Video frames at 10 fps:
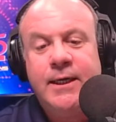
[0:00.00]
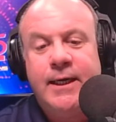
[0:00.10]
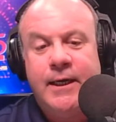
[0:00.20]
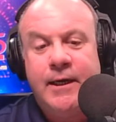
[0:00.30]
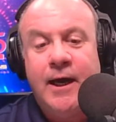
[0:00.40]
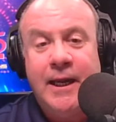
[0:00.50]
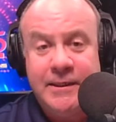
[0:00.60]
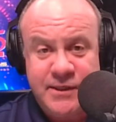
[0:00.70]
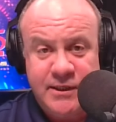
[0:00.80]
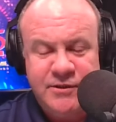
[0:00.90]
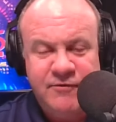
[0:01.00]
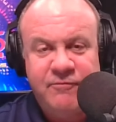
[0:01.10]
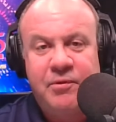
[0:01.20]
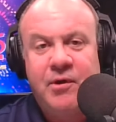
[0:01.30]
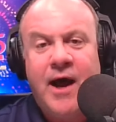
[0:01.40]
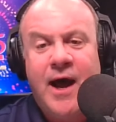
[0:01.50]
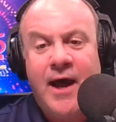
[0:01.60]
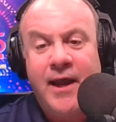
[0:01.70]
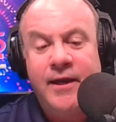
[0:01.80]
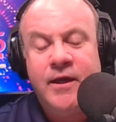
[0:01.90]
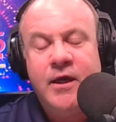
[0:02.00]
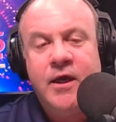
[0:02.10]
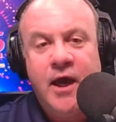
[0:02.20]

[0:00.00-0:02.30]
a sense of pride,